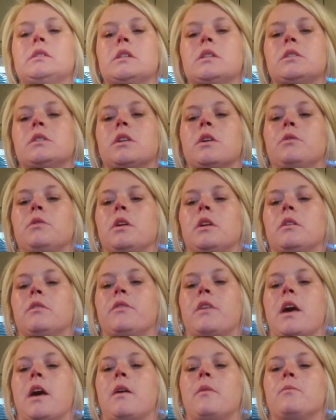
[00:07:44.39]
So none of
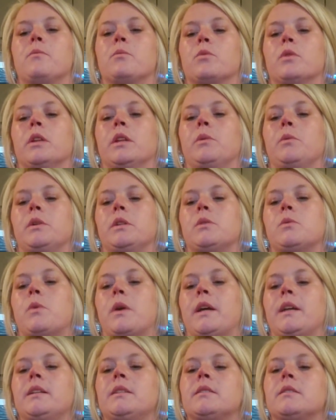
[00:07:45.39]
that really went to
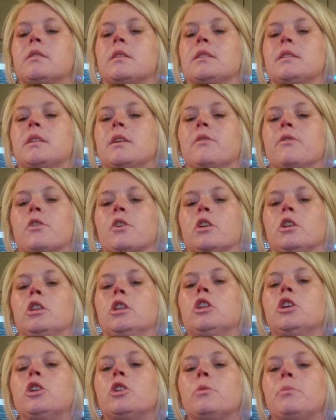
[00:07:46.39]
waste, except for a
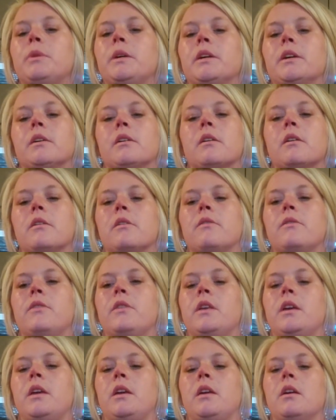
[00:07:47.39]
little bit of
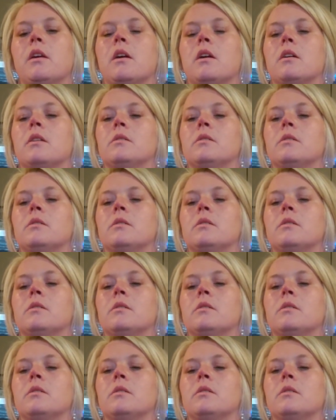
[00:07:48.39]
the,